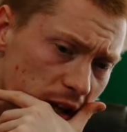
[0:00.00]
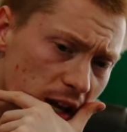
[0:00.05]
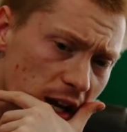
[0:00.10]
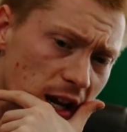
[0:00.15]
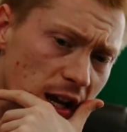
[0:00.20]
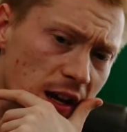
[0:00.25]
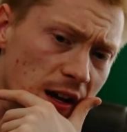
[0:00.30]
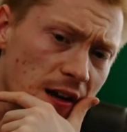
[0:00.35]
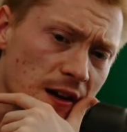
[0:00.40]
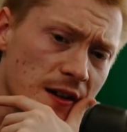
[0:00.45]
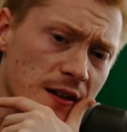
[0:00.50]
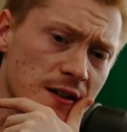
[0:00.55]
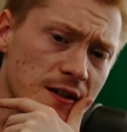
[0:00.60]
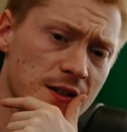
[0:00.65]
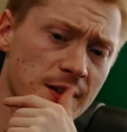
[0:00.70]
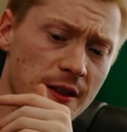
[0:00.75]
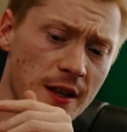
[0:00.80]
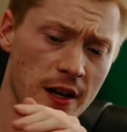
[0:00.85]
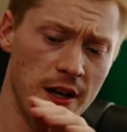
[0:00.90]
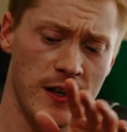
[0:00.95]
and
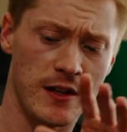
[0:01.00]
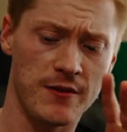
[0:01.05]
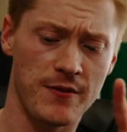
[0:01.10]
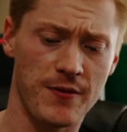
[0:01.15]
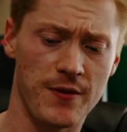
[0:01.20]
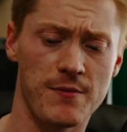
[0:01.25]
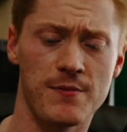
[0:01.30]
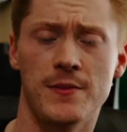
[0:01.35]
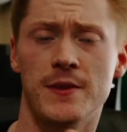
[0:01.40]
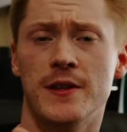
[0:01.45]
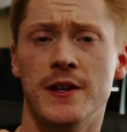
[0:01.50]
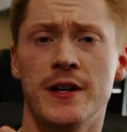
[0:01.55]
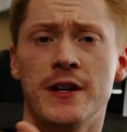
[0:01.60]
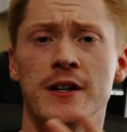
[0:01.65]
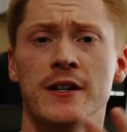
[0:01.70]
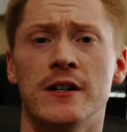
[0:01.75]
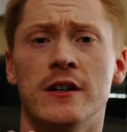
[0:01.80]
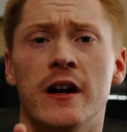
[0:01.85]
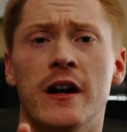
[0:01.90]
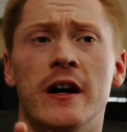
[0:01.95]
then from
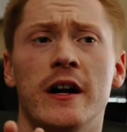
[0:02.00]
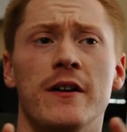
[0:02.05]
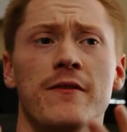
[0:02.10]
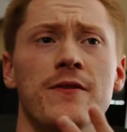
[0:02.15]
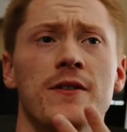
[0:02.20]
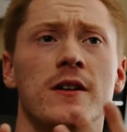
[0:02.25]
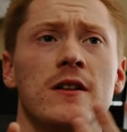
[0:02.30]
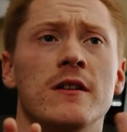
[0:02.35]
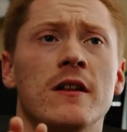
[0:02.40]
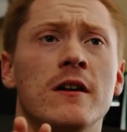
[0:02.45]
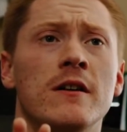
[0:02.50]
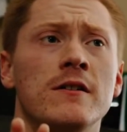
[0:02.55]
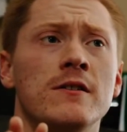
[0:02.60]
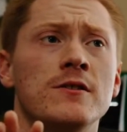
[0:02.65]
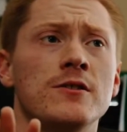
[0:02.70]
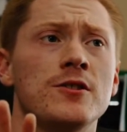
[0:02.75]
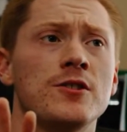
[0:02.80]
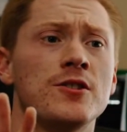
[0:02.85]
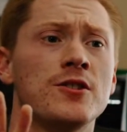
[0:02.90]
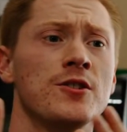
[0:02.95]
there, I have the
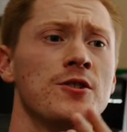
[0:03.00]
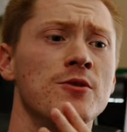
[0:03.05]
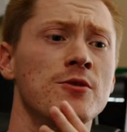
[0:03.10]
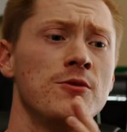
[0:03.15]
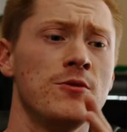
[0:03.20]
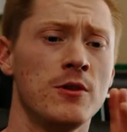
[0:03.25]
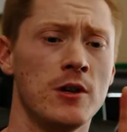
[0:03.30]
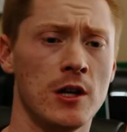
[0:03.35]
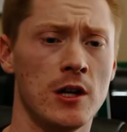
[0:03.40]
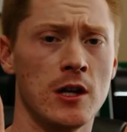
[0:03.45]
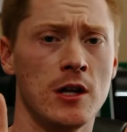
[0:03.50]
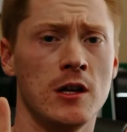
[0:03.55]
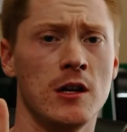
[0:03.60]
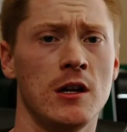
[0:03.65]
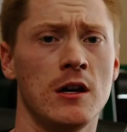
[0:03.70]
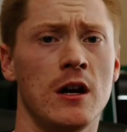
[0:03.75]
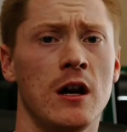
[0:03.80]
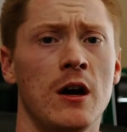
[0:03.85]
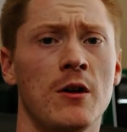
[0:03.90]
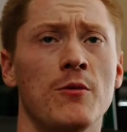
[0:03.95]
client shoot
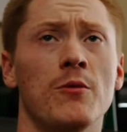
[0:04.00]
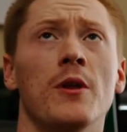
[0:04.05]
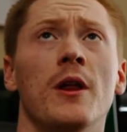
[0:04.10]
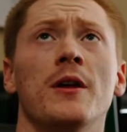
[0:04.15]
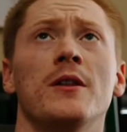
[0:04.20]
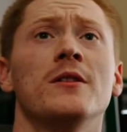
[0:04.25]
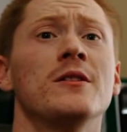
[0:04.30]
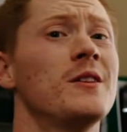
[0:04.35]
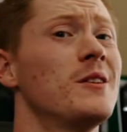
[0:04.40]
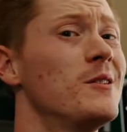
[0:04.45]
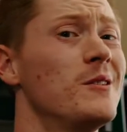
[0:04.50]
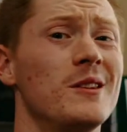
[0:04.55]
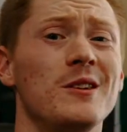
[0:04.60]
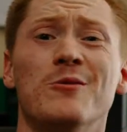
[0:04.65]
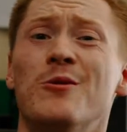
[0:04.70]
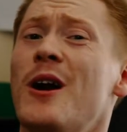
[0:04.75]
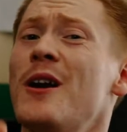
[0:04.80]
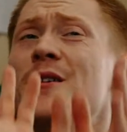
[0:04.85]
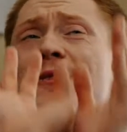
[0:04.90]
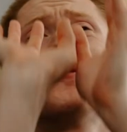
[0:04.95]
uh, like literally
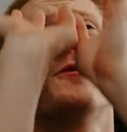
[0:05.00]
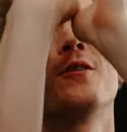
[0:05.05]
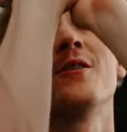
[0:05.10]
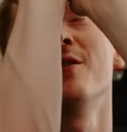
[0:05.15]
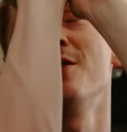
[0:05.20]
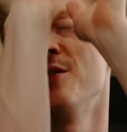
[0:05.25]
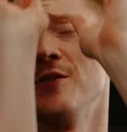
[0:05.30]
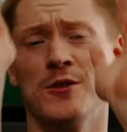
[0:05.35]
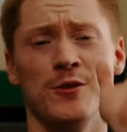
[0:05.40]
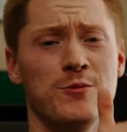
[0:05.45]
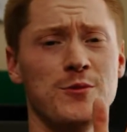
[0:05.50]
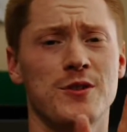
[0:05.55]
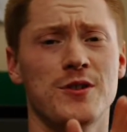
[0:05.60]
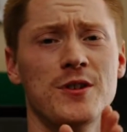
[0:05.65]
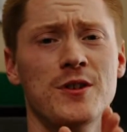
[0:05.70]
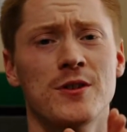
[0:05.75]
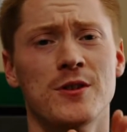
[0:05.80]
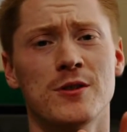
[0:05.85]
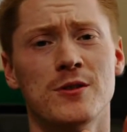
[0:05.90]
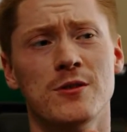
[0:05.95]
right in front of the hoop.
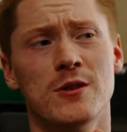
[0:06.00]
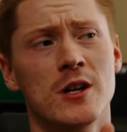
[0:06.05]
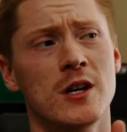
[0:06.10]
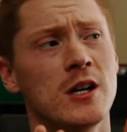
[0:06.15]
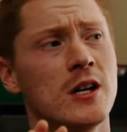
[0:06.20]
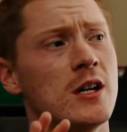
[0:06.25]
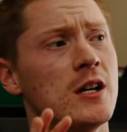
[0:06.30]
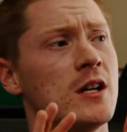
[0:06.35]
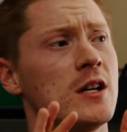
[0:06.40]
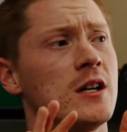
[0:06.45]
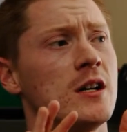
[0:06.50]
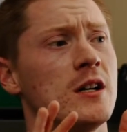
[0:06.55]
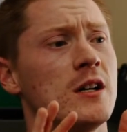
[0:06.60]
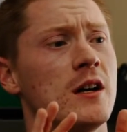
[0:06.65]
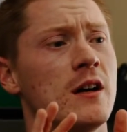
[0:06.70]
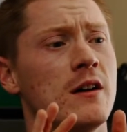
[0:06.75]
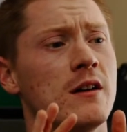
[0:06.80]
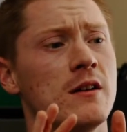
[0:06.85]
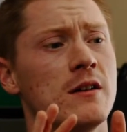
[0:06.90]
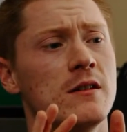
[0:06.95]
So
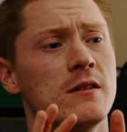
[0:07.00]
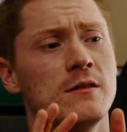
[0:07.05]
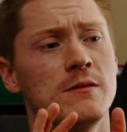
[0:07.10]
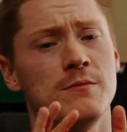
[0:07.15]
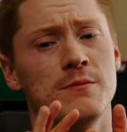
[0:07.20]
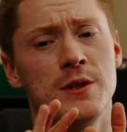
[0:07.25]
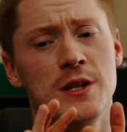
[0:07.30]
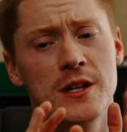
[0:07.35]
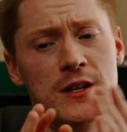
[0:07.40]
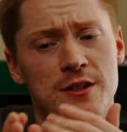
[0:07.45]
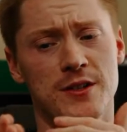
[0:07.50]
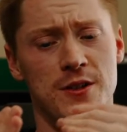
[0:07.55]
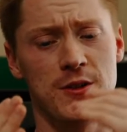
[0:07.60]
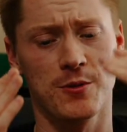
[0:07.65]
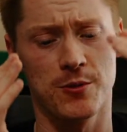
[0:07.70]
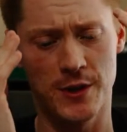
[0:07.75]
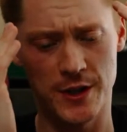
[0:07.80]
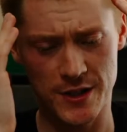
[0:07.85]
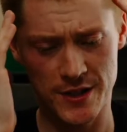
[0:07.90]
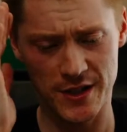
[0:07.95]
um, because the
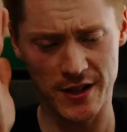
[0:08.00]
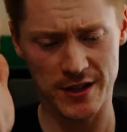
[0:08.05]
reason